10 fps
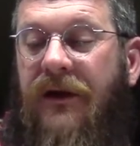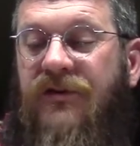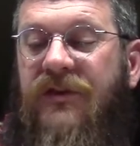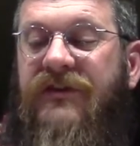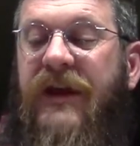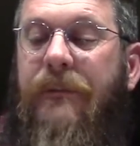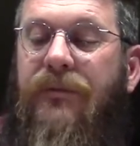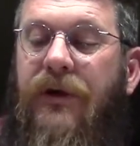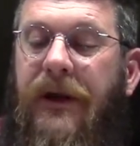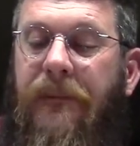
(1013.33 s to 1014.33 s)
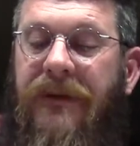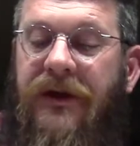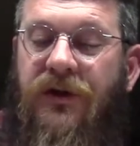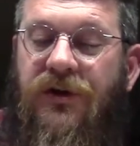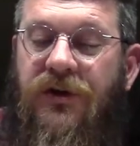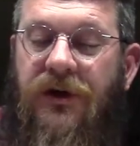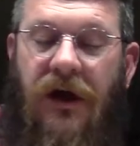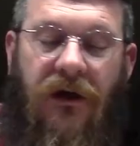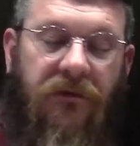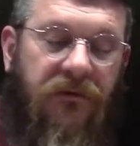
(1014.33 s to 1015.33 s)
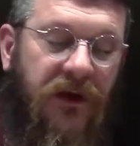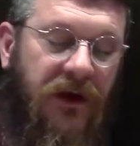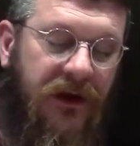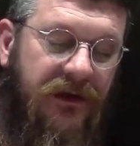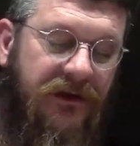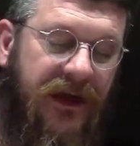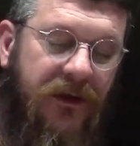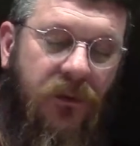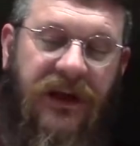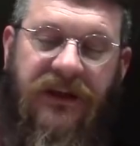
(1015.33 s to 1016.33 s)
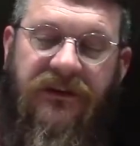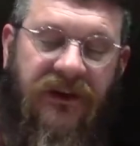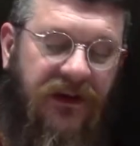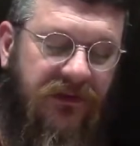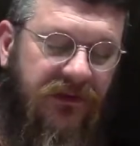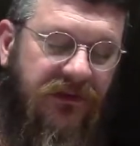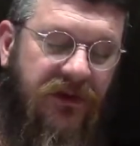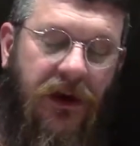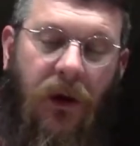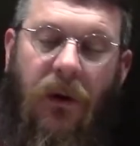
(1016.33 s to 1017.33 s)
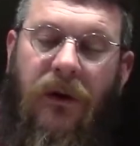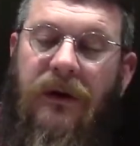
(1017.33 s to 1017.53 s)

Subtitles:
just a pretty picture of dead weeds in snow,